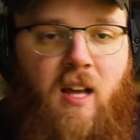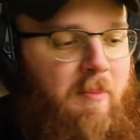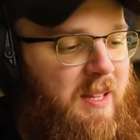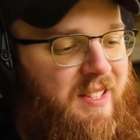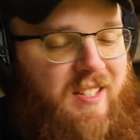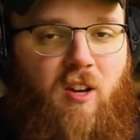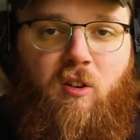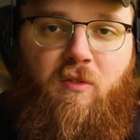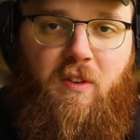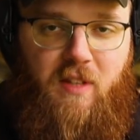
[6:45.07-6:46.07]
up is this
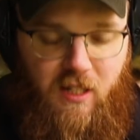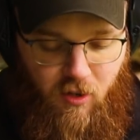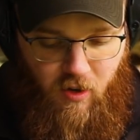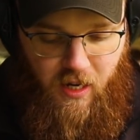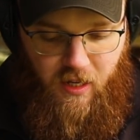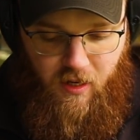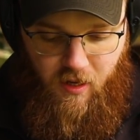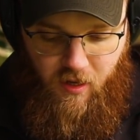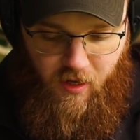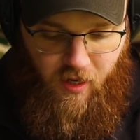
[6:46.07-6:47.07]
115 grain
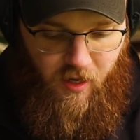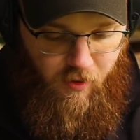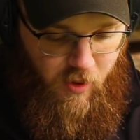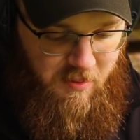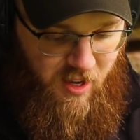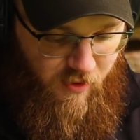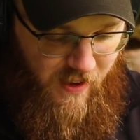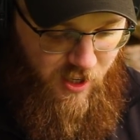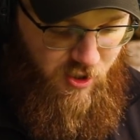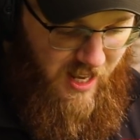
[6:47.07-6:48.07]

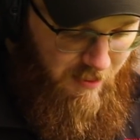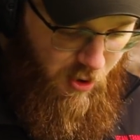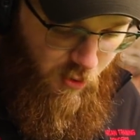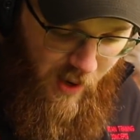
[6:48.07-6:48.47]
remanufactured ammo,